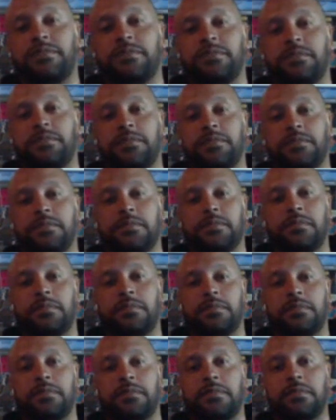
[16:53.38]

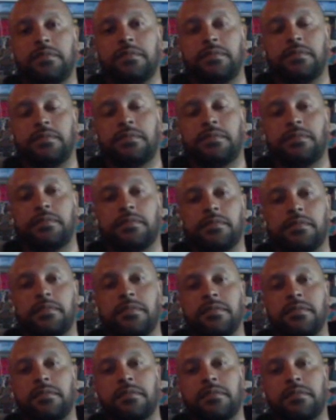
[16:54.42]

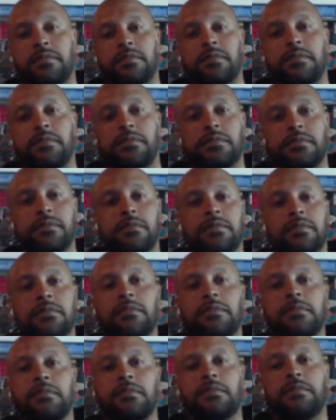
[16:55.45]

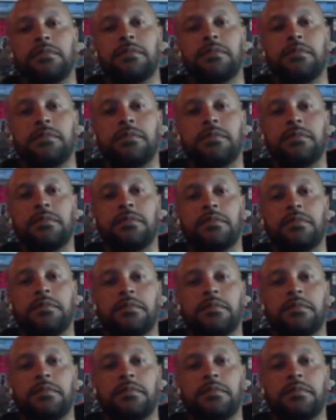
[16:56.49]
No words are spoken by the person on screen.